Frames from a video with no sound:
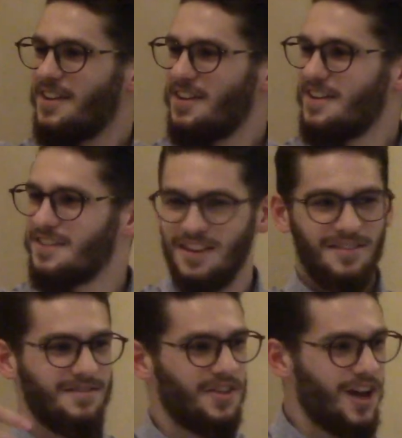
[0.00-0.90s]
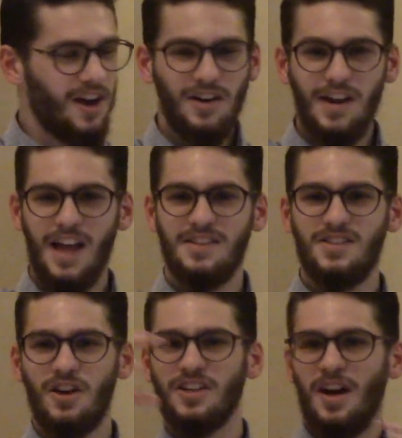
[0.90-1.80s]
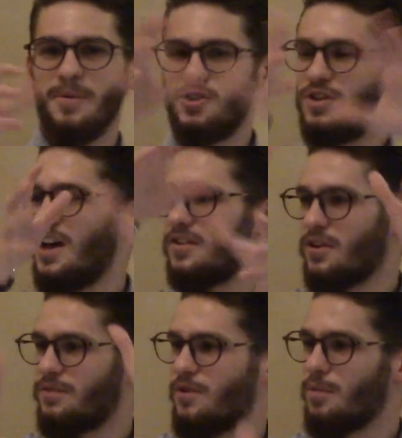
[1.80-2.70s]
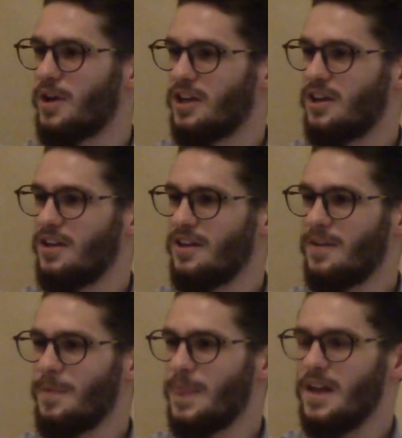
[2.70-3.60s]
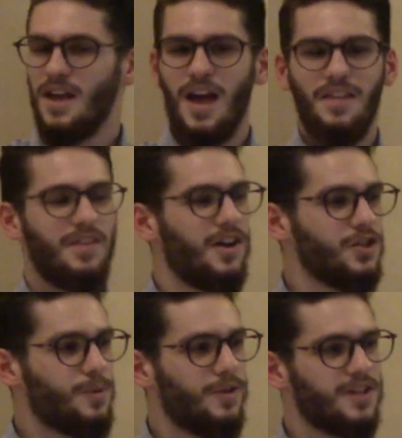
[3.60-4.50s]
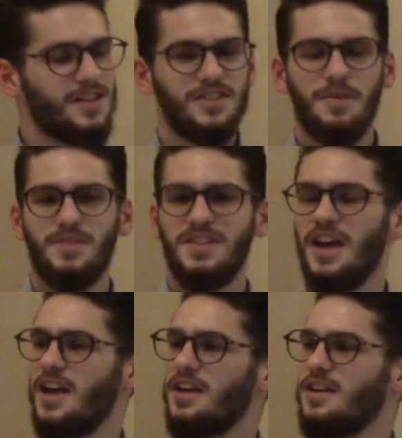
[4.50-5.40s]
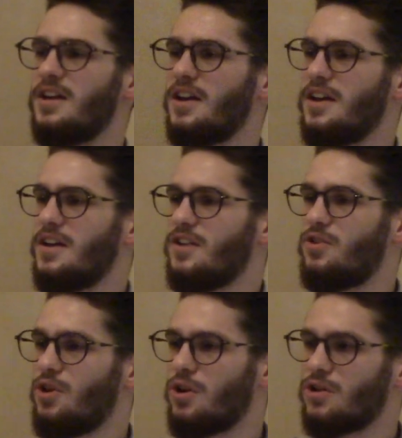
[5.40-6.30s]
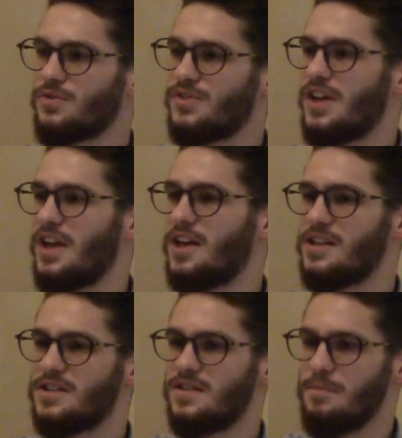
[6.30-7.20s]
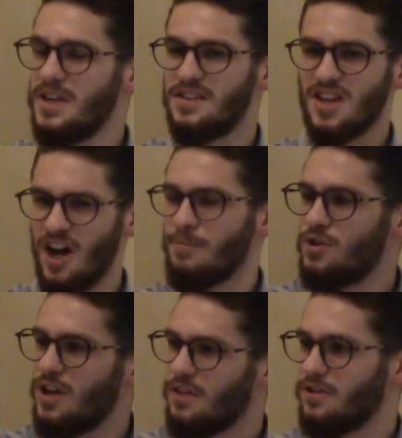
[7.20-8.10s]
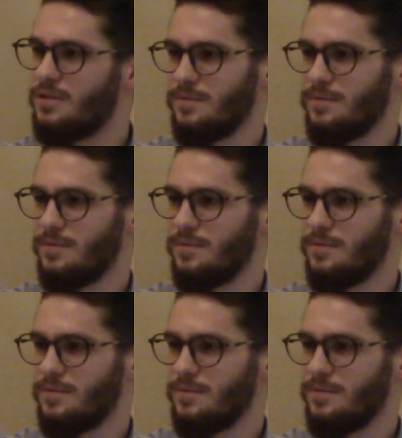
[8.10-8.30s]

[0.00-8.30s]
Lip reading: in the air and start coming together and forming. And then Allah subhanahu wa ta'ala tells him, say, nerves and meat come together.